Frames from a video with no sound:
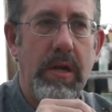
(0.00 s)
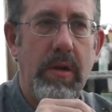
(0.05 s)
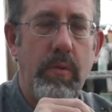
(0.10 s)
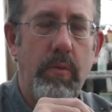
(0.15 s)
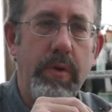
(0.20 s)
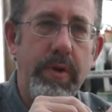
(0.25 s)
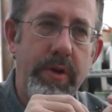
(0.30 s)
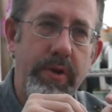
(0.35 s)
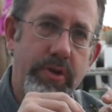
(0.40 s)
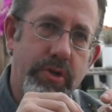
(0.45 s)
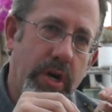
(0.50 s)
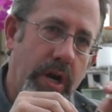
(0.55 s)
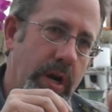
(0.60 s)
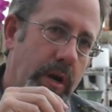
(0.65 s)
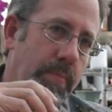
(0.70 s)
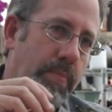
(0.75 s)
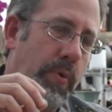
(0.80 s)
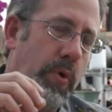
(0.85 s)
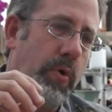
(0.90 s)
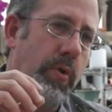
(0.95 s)
when you try to
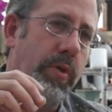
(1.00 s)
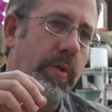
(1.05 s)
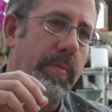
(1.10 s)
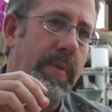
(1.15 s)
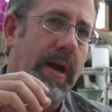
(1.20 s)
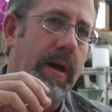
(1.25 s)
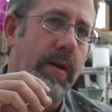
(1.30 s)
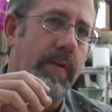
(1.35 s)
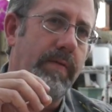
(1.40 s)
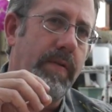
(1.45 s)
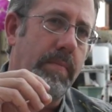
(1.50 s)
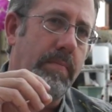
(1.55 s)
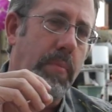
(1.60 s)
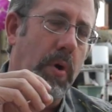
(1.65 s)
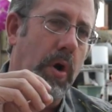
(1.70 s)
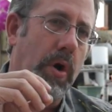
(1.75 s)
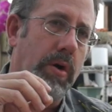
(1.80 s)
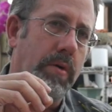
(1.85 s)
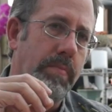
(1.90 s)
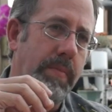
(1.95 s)
pull them out of a
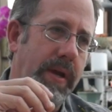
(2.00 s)
bark